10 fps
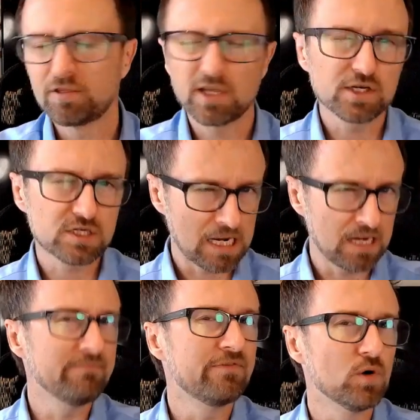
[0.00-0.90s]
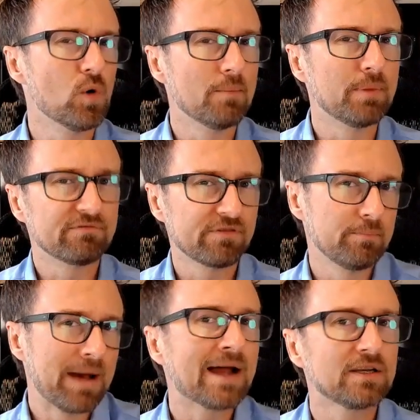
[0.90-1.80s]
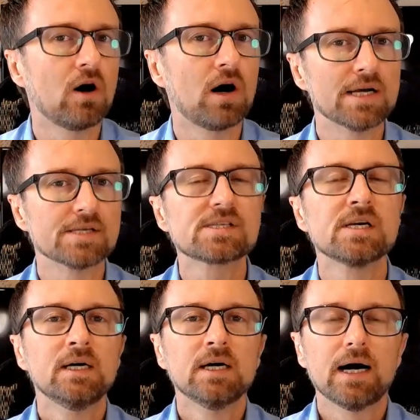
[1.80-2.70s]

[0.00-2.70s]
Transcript: Think TeamViewer, but for bad guys.